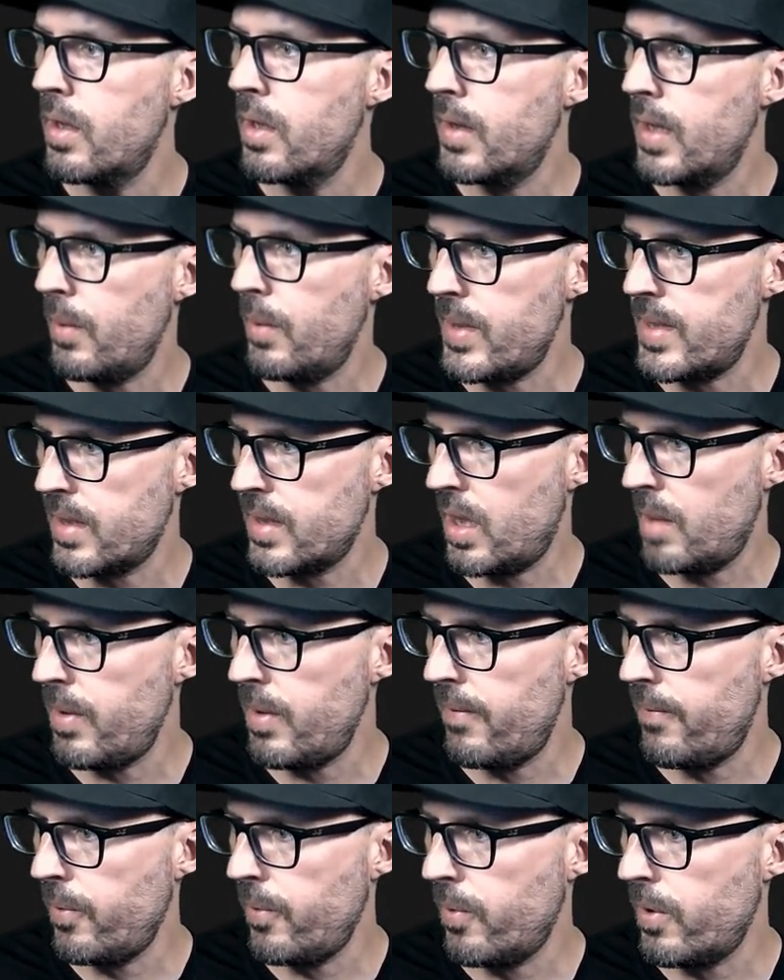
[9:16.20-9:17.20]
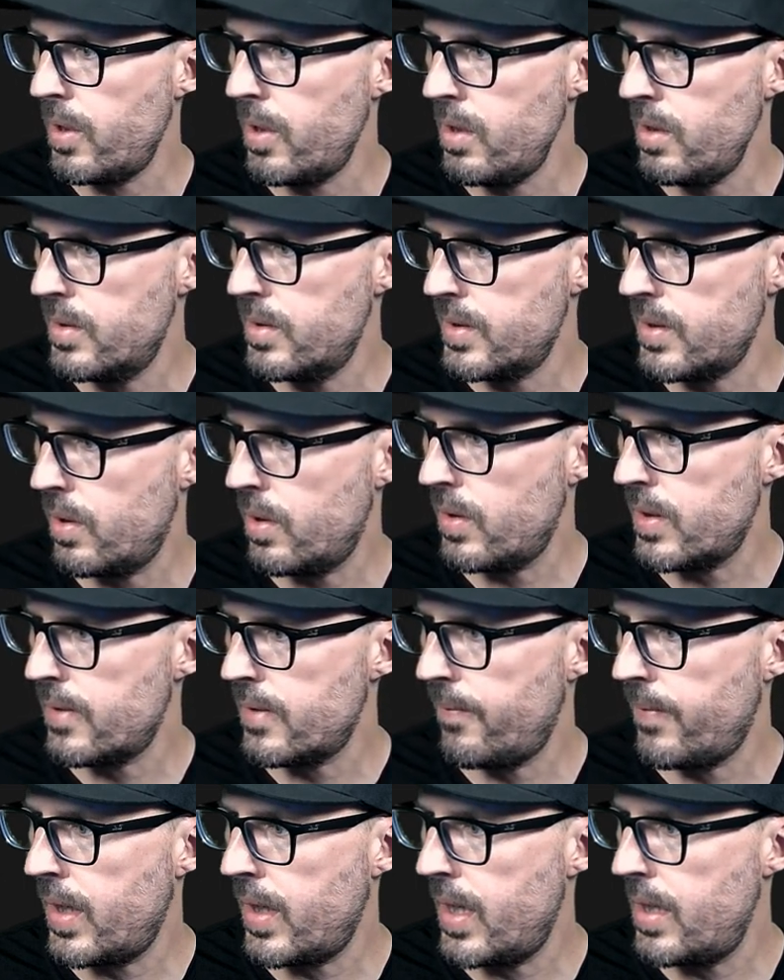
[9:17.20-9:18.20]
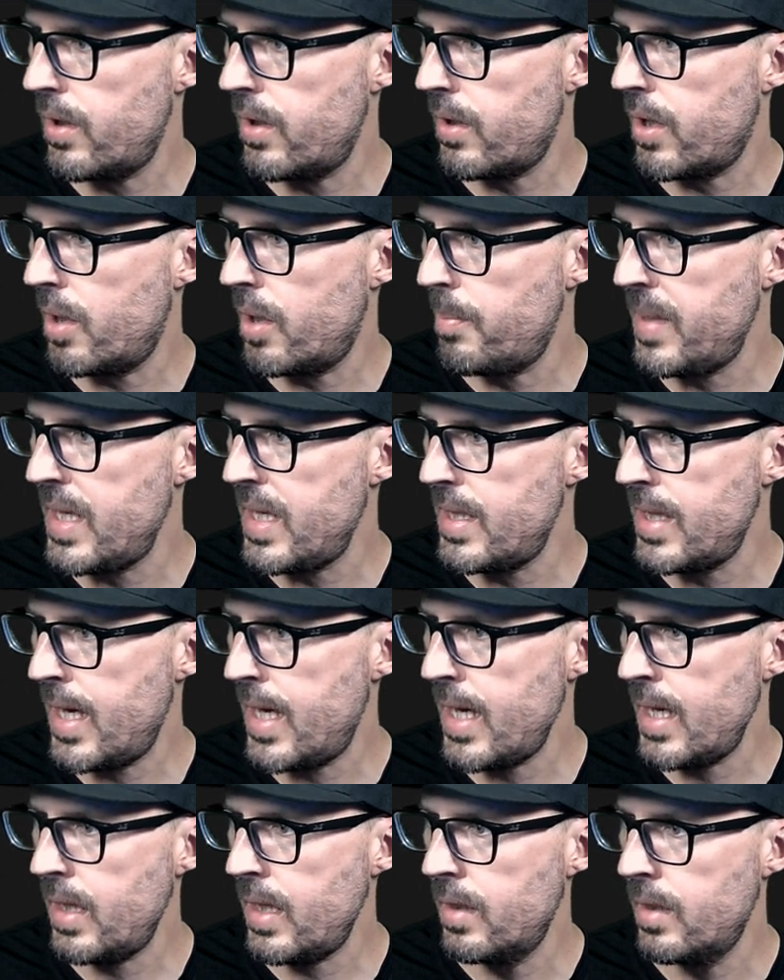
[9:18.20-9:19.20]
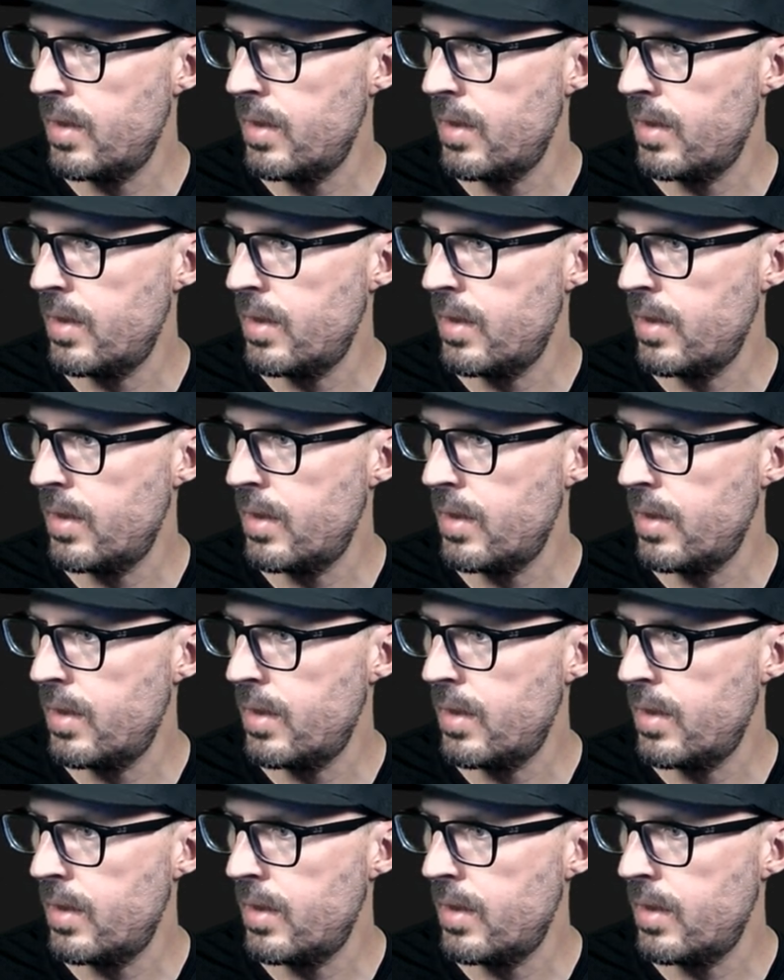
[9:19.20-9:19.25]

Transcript: that we saw before. So let's find our p tag